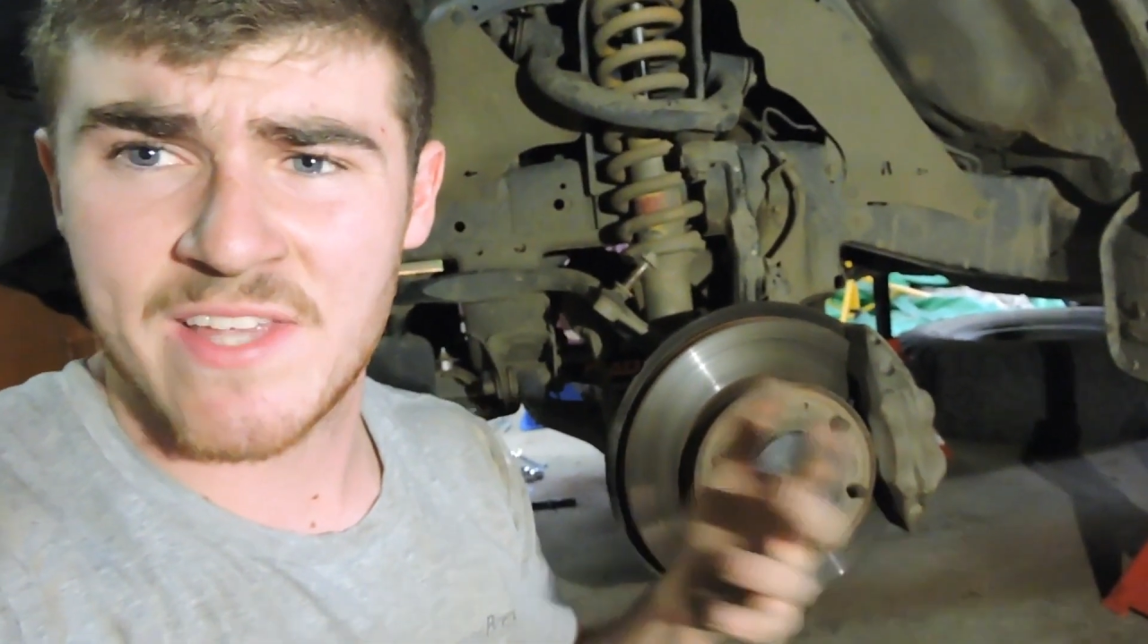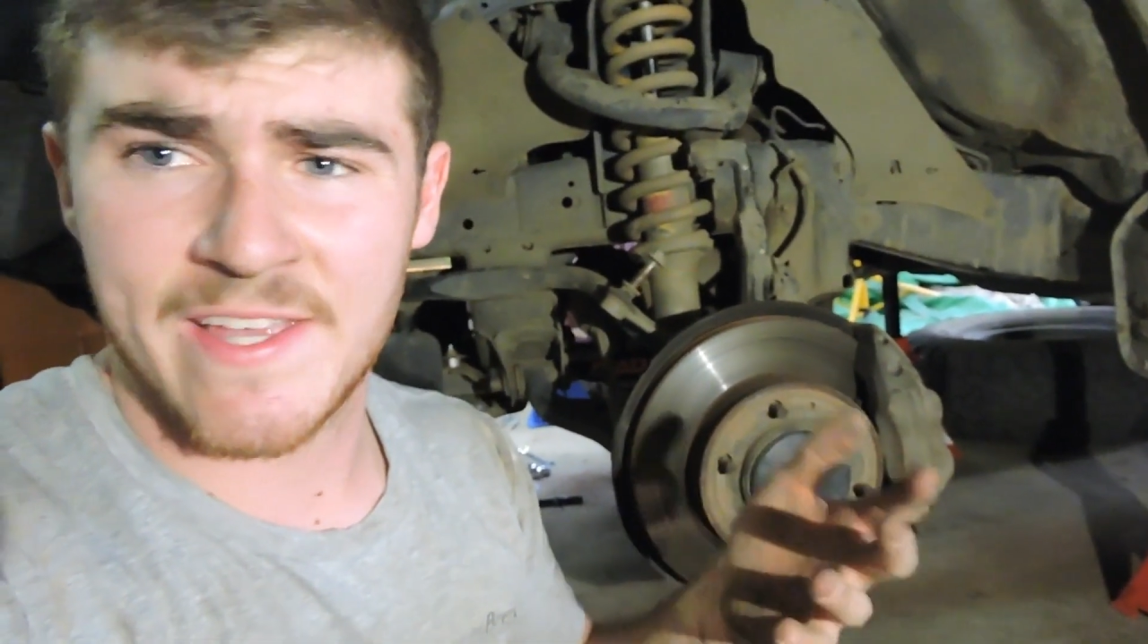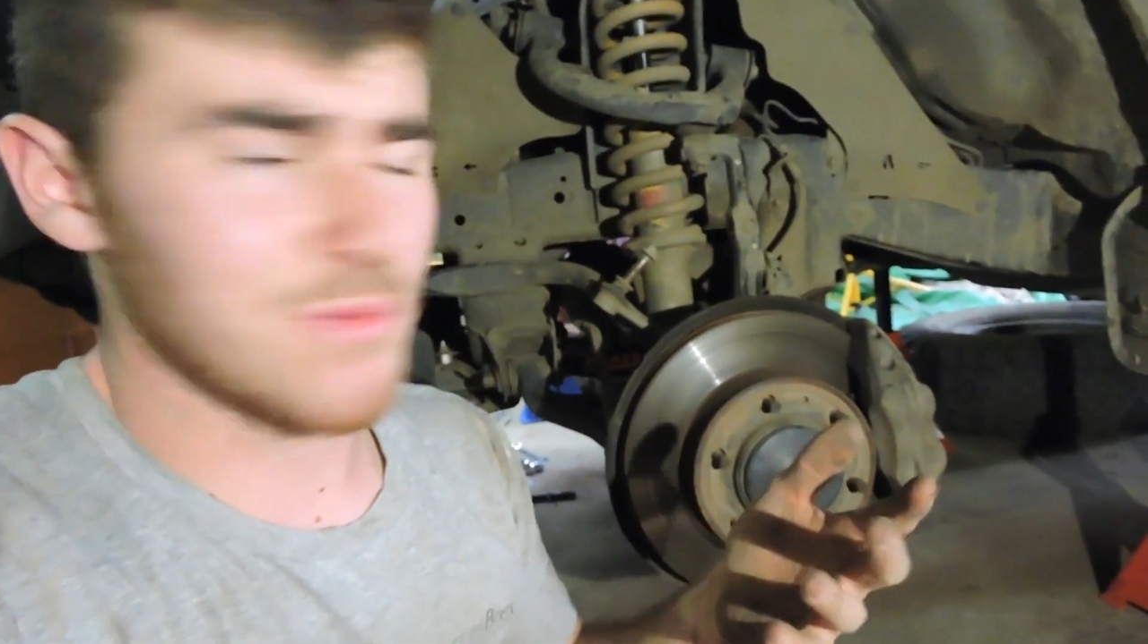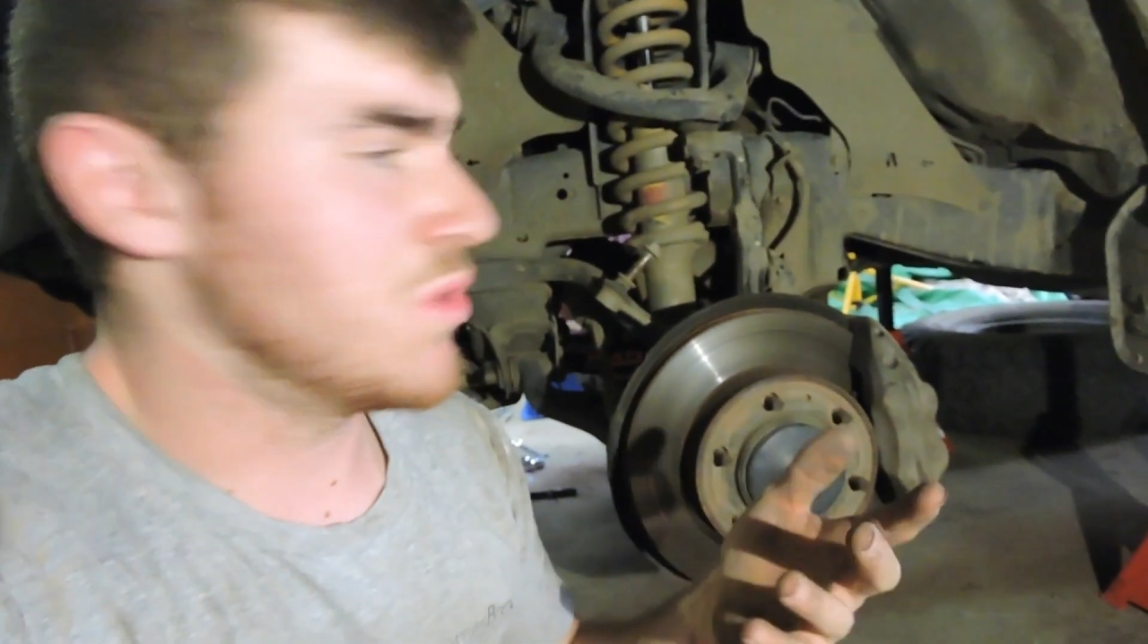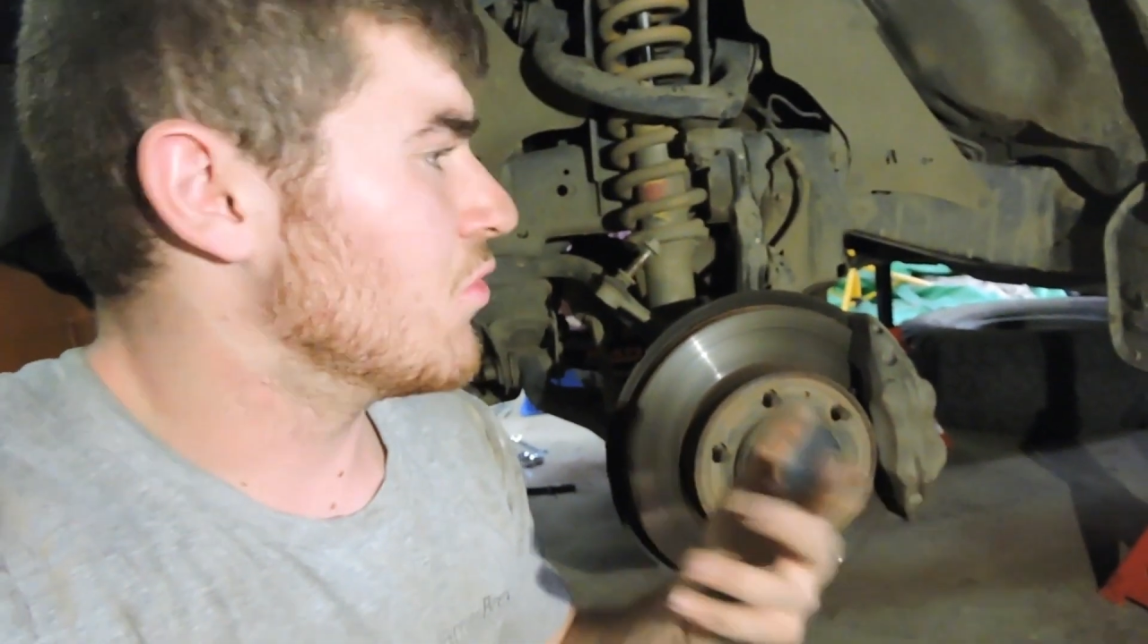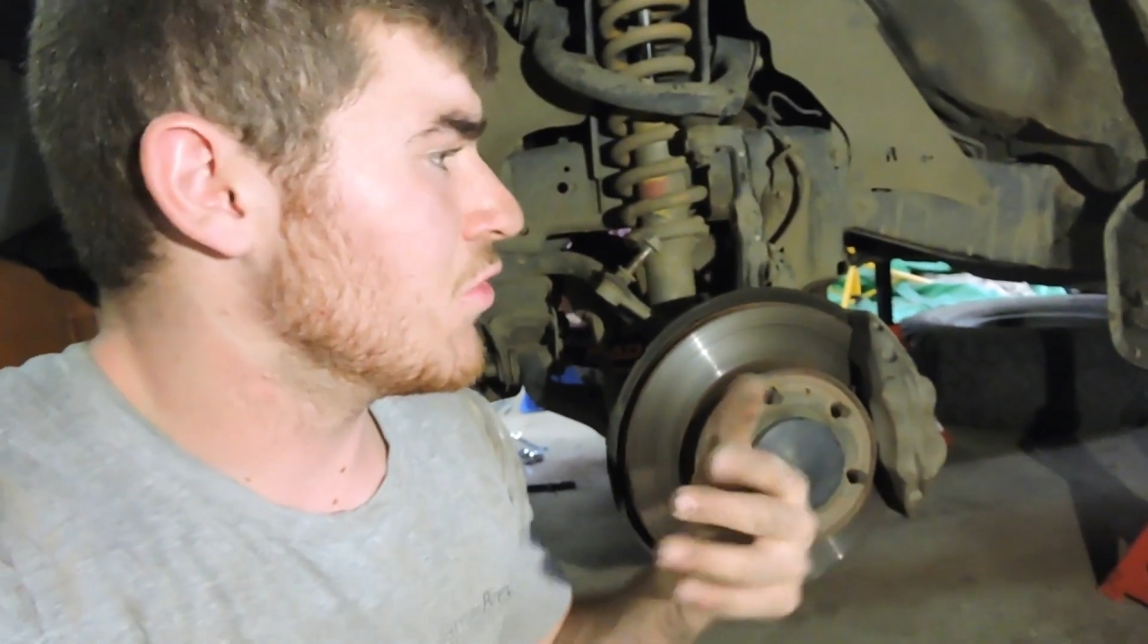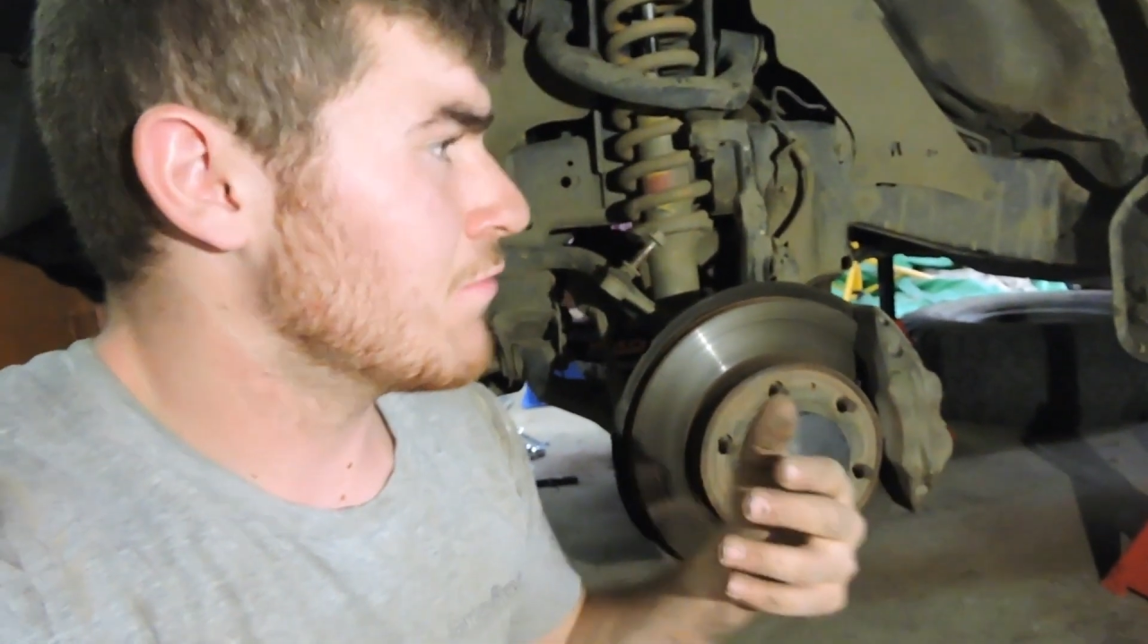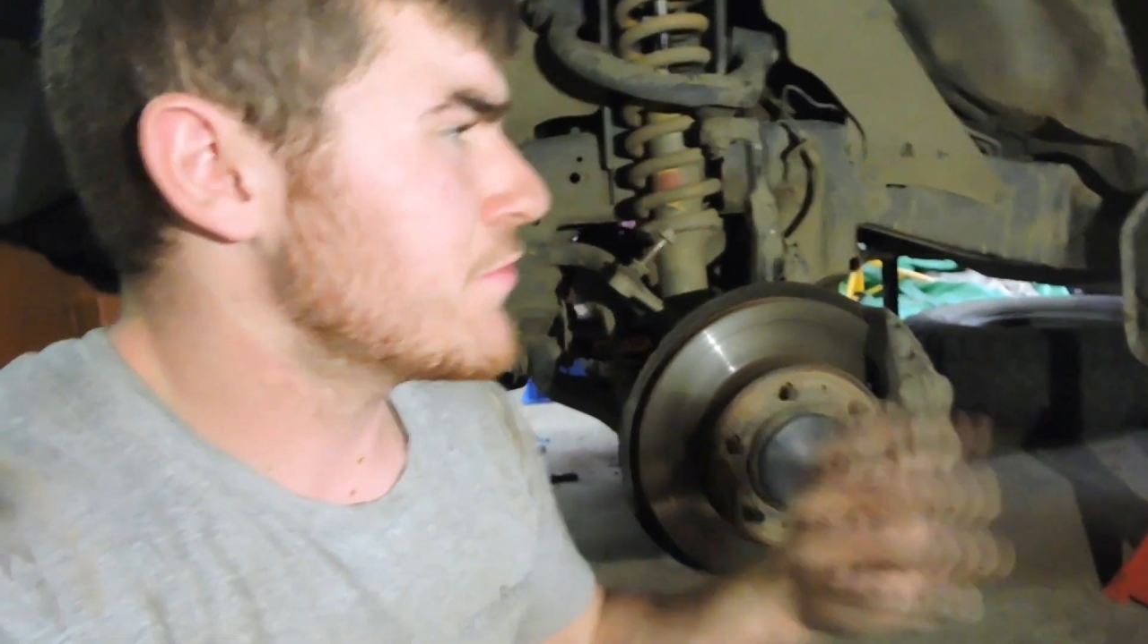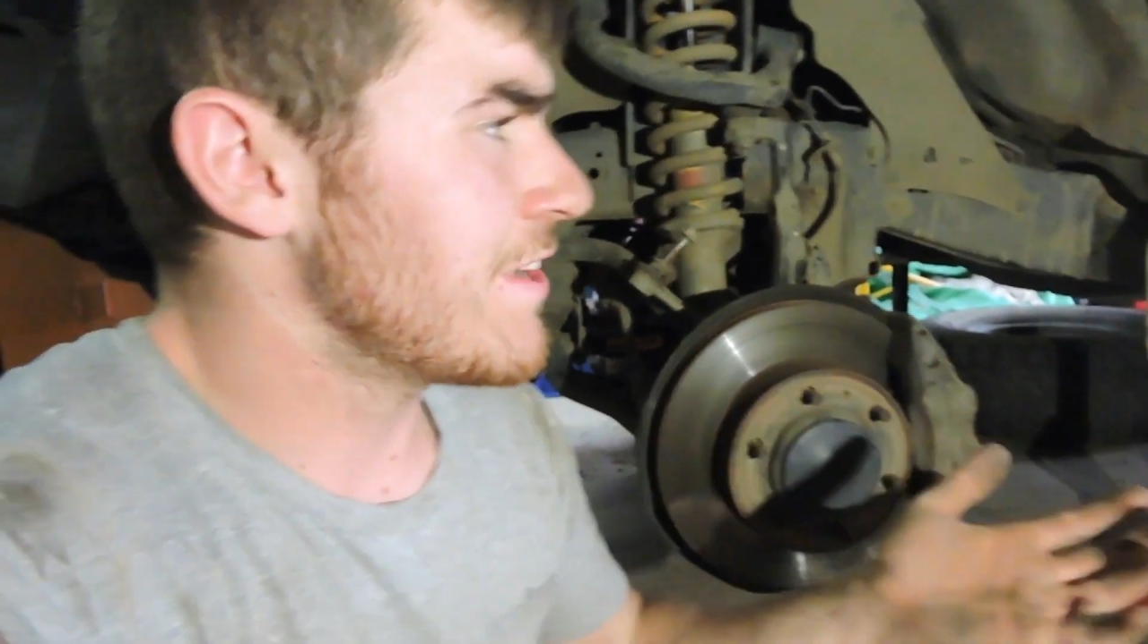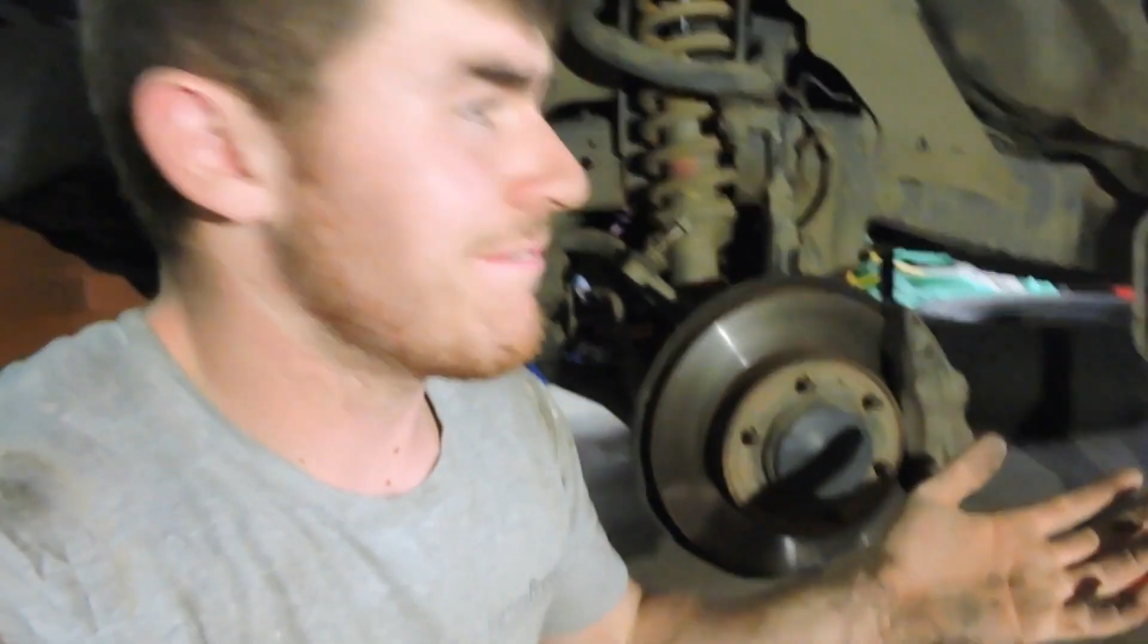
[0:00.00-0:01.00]
take your wheels
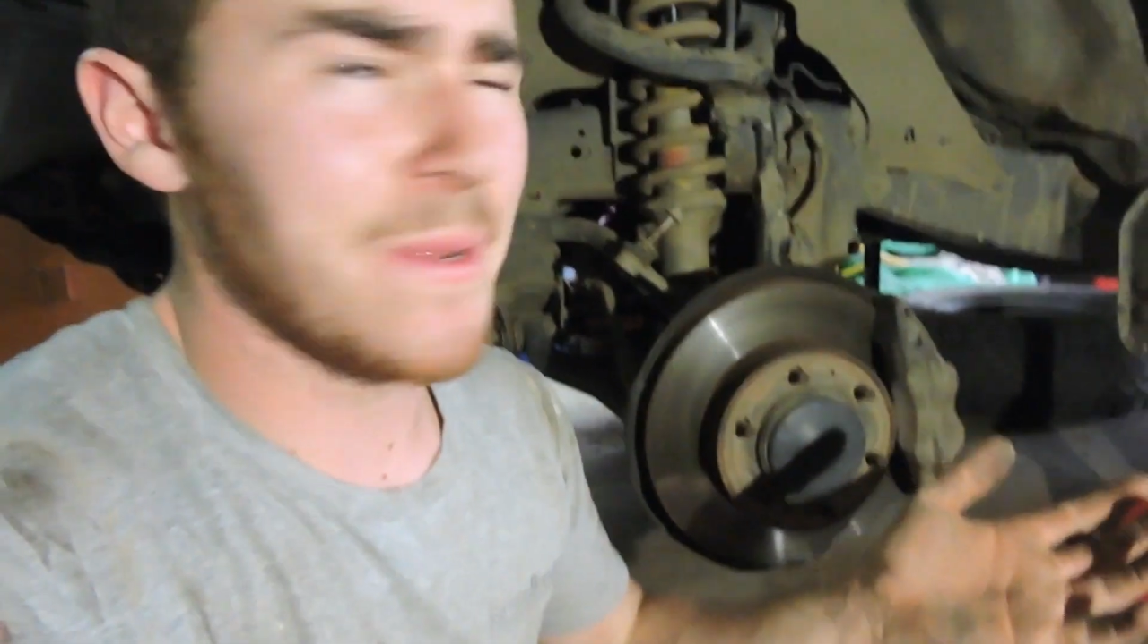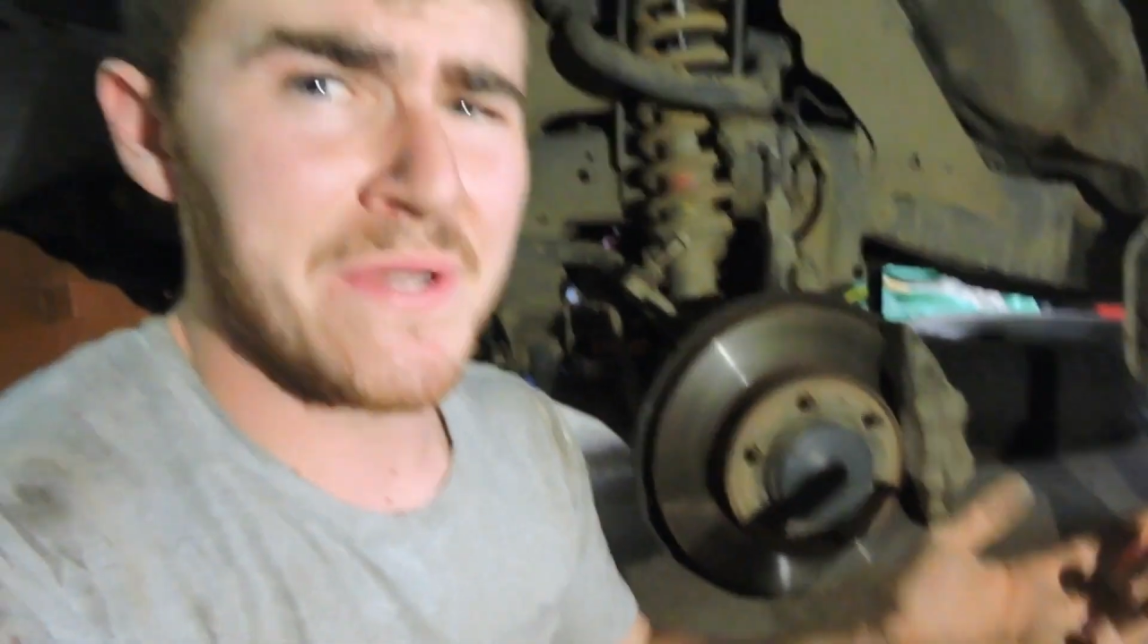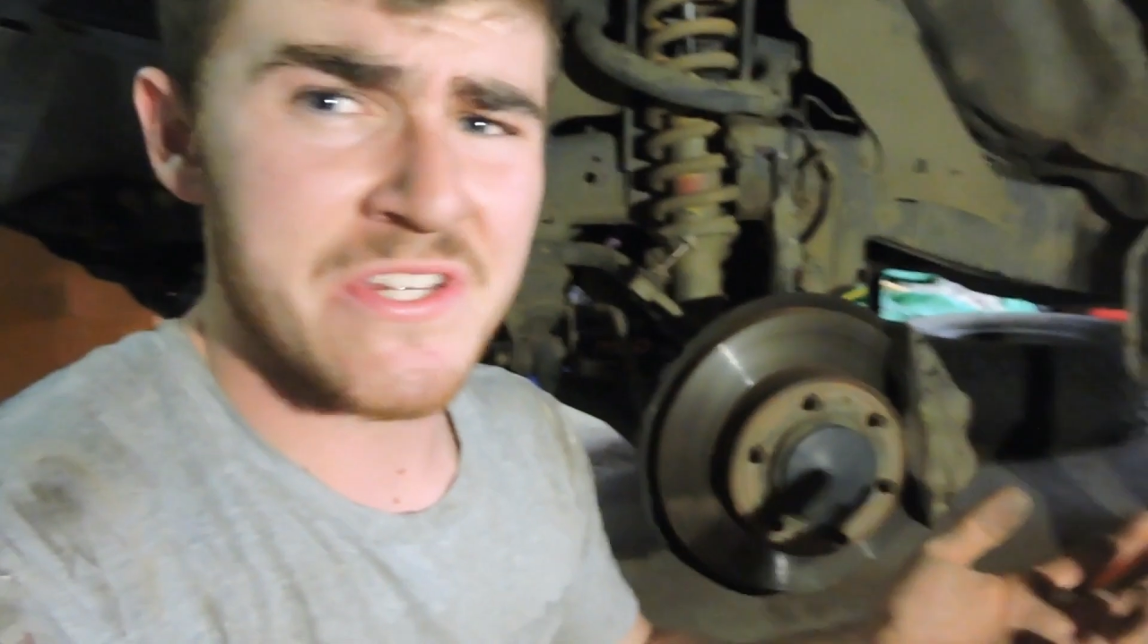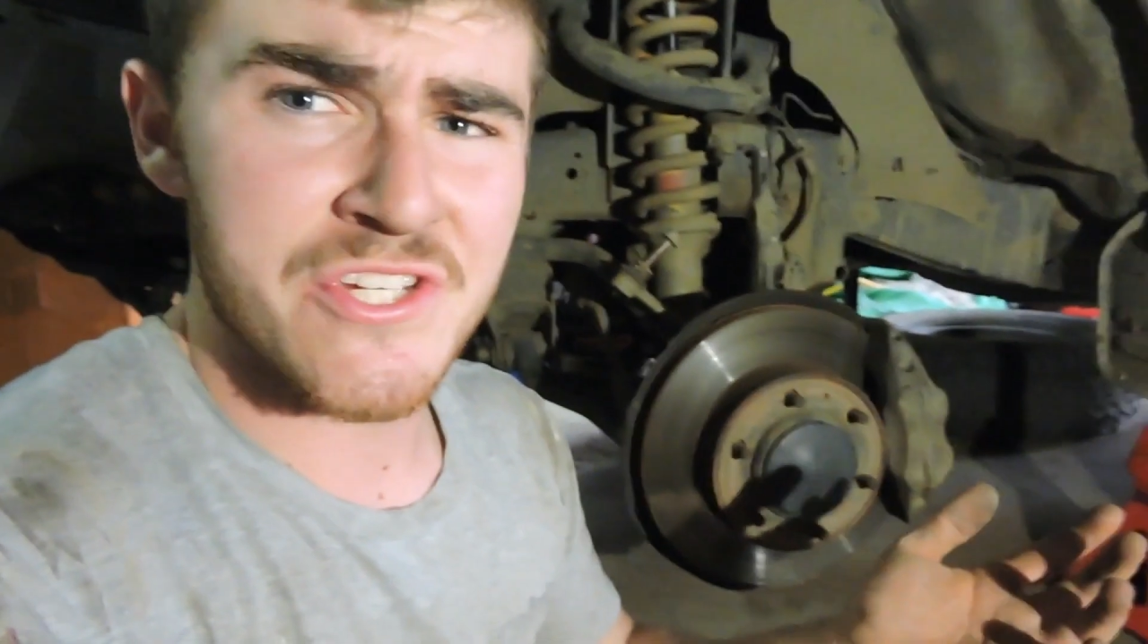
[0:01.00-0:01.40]
off, shove them under your